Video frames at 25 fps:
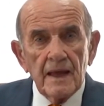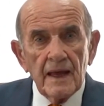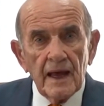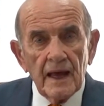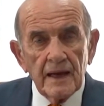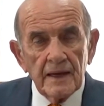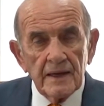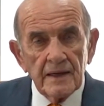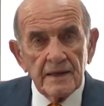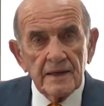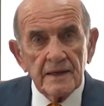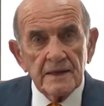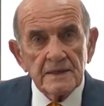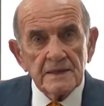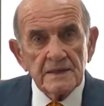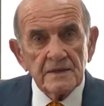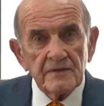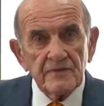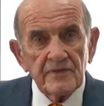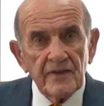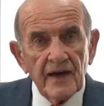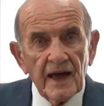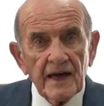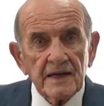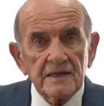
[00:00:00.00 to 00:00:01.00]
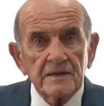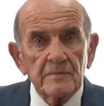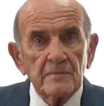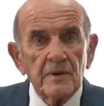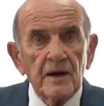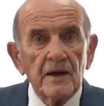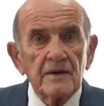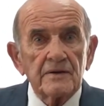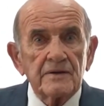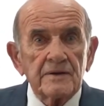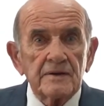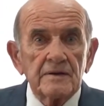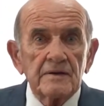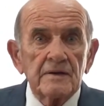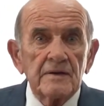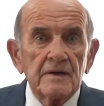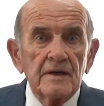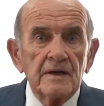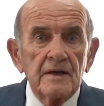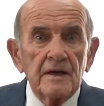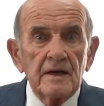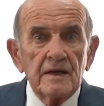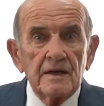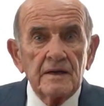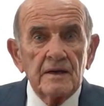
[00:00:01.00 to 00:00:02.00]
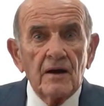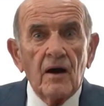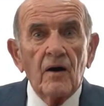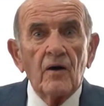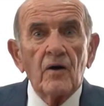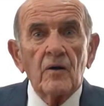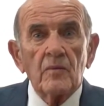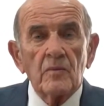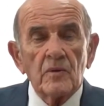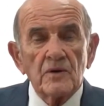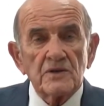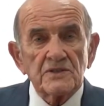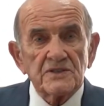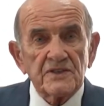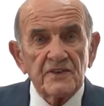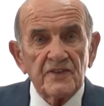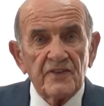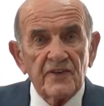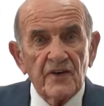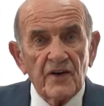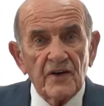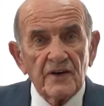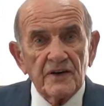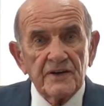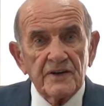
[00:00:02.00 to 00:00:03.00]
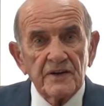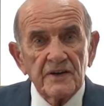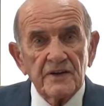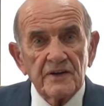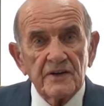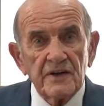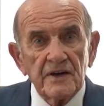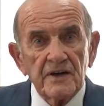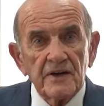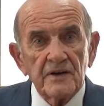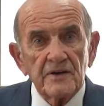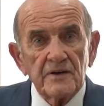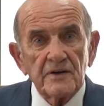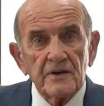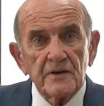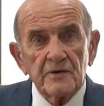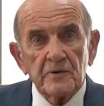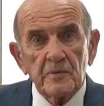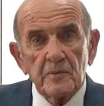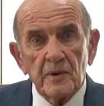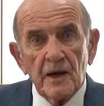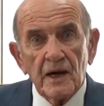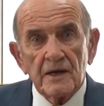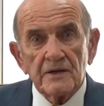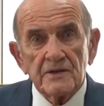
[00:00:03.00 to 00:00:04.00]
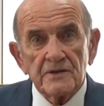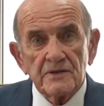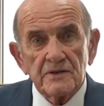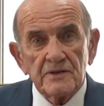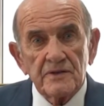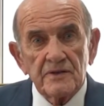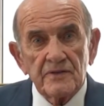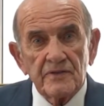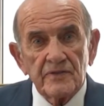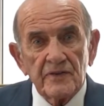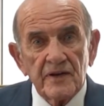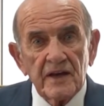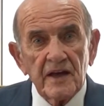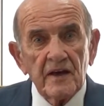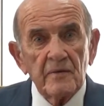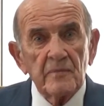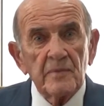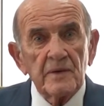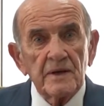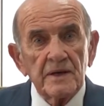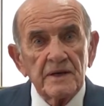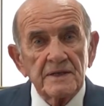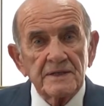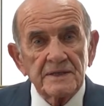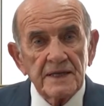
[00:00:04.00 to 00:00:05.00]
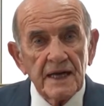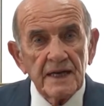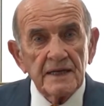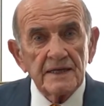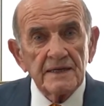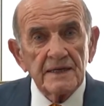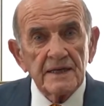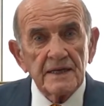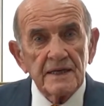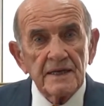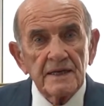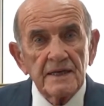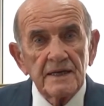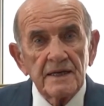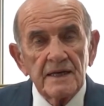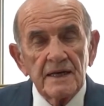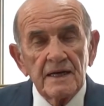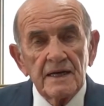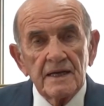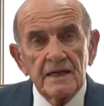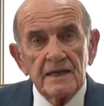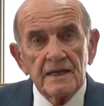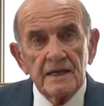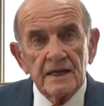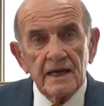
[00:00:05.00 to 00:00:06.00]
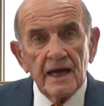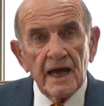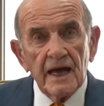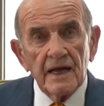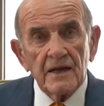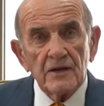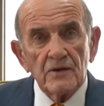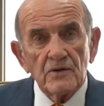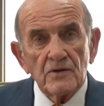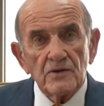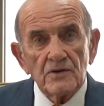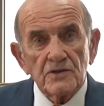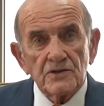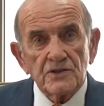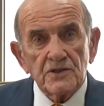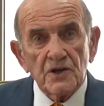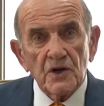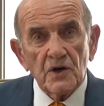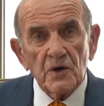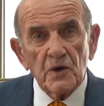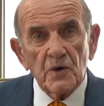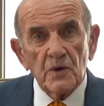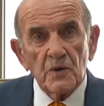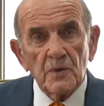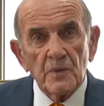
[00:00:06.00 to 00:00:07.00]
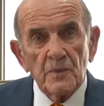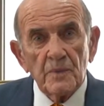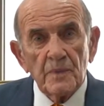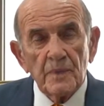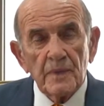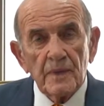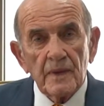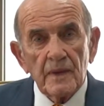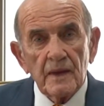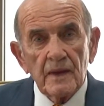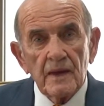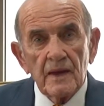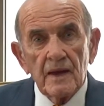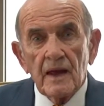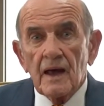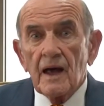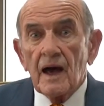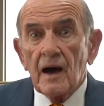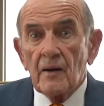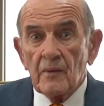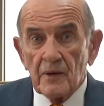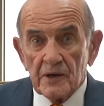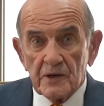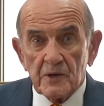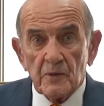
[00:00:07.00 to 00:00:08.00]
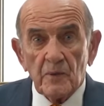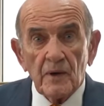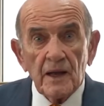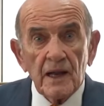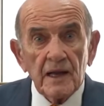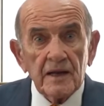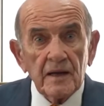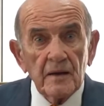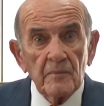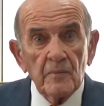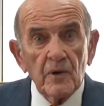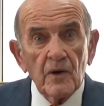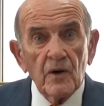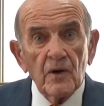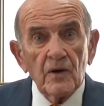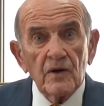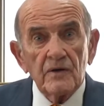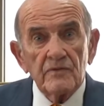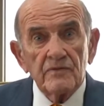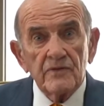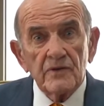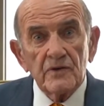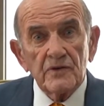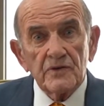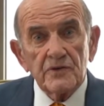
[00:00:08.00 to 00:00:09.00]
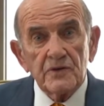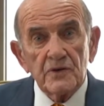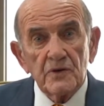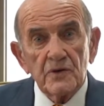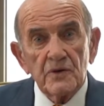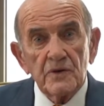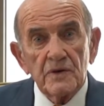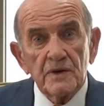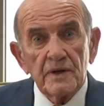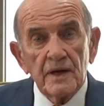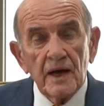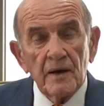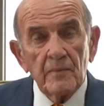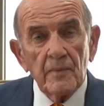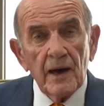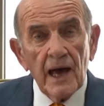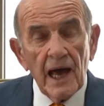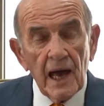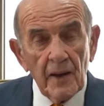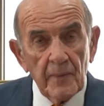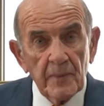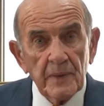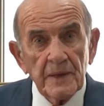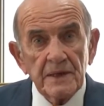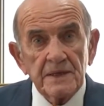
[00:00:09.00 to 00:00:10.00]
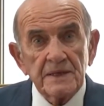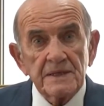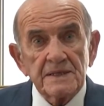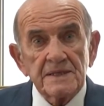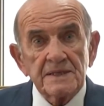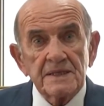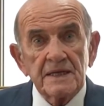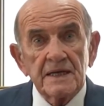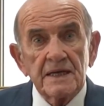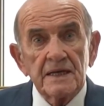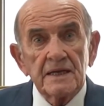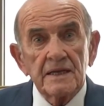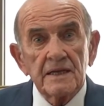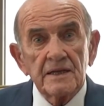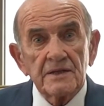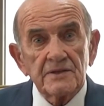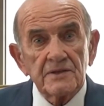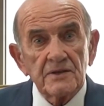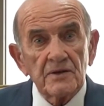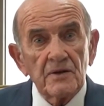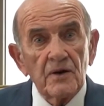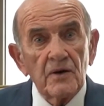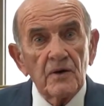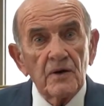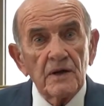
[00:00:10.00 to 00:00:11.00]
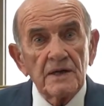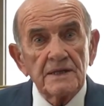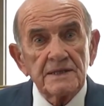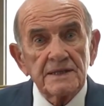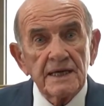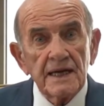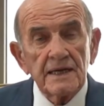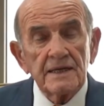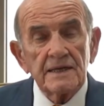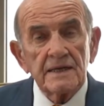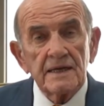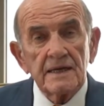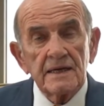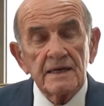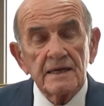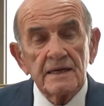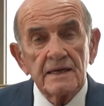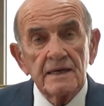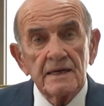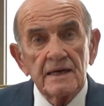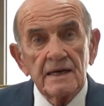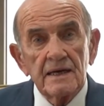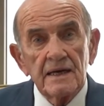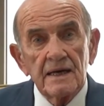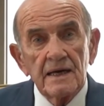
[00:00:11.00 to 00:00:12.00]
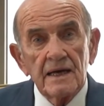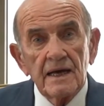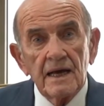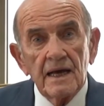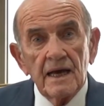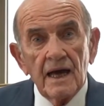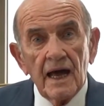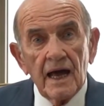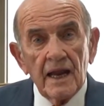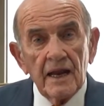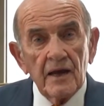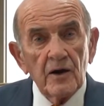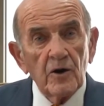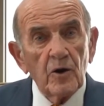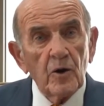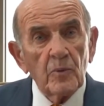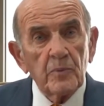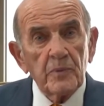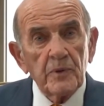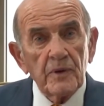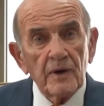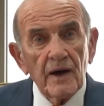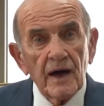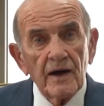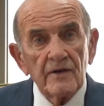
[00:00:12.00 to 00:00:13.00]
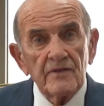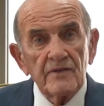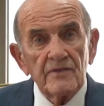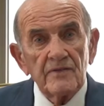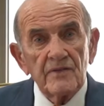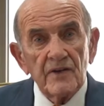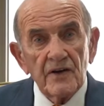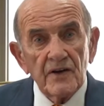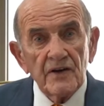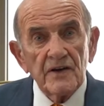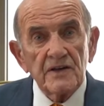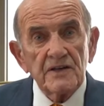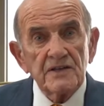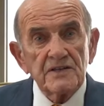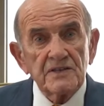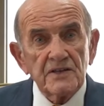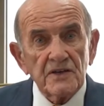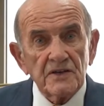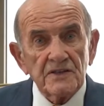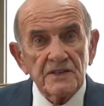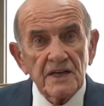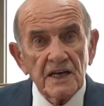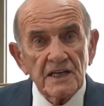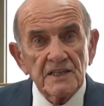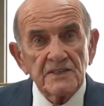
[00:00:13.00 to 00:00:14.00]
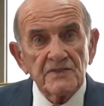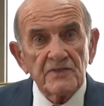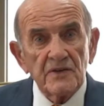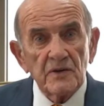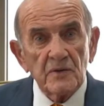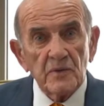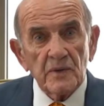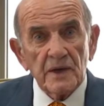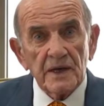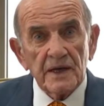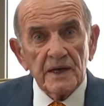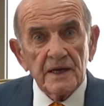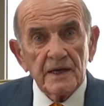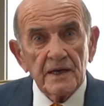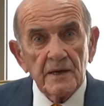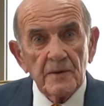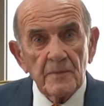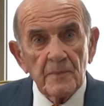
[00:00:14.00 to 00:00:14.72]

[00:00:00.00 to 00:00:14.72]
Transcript: And it is, in fact, about the almost the 40th year that Dubai Duty Free have been attending the annual show. I want to welcome all of you to it. I'm happy to see that you're all attending and I hope you have a very successful week.